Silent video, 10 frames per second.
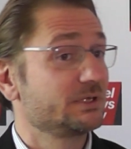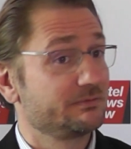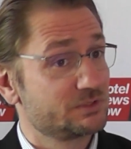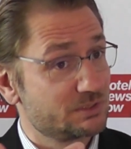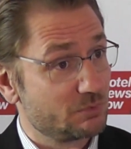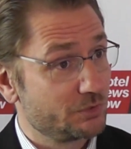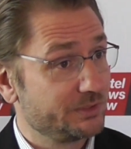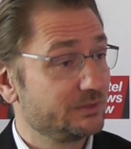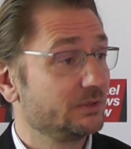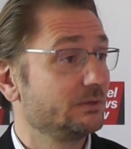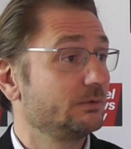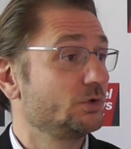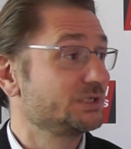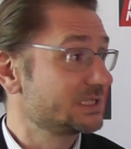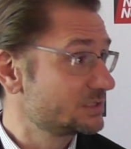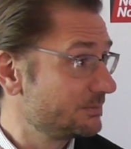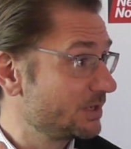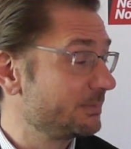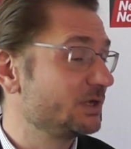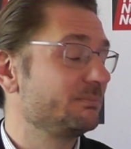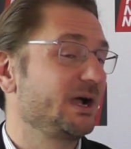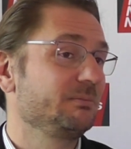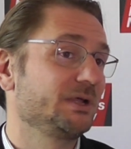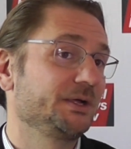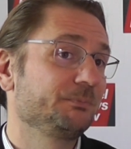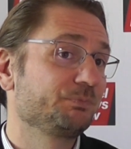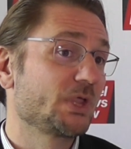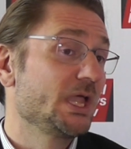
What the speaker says: We're having some other hotels coming up in the pipeline,